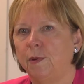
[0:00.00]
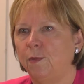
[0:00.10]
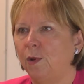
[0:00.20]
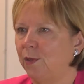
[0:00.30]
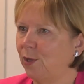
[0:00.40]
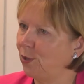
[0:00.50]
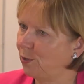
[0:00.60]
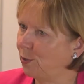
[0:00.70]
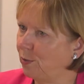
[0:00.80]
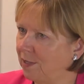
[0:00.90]
But what the
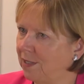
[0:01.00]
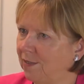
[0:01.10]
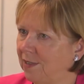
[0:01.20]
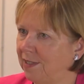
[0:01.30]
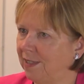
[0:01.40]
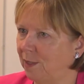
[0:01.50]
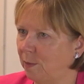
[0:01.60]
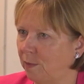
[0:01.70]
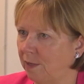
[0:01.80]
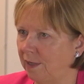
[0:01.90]
consequences of this are going
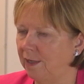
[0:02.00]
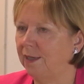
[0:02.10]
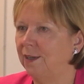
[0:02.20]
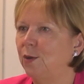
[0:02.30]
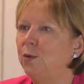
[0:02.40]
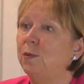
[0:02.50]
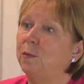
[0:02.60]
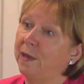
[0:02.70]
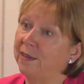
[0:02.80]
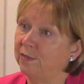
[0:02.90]
to be and who will
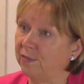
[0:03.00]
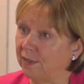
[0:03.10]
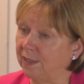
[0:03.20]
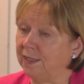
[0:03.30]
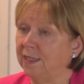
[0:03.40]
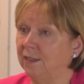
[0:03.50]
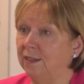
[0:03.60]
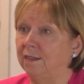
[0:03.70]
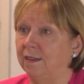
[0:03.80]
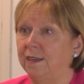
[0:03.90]
benefit down the
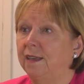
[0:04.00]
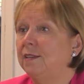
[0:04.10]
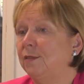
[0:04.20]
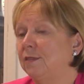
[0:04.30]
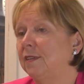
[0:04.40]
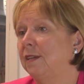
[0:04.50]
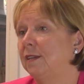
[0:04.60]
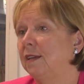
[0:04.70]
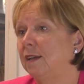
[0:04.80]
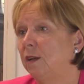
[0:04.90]
line, I don't think
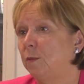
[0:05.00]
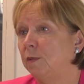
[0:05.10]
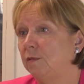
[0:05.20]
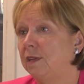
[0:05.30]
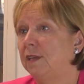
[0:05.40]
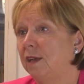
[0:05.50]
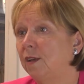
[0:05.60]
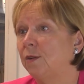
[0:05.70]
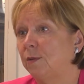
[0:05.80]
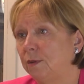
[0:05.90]
we really
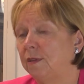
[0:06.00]
know.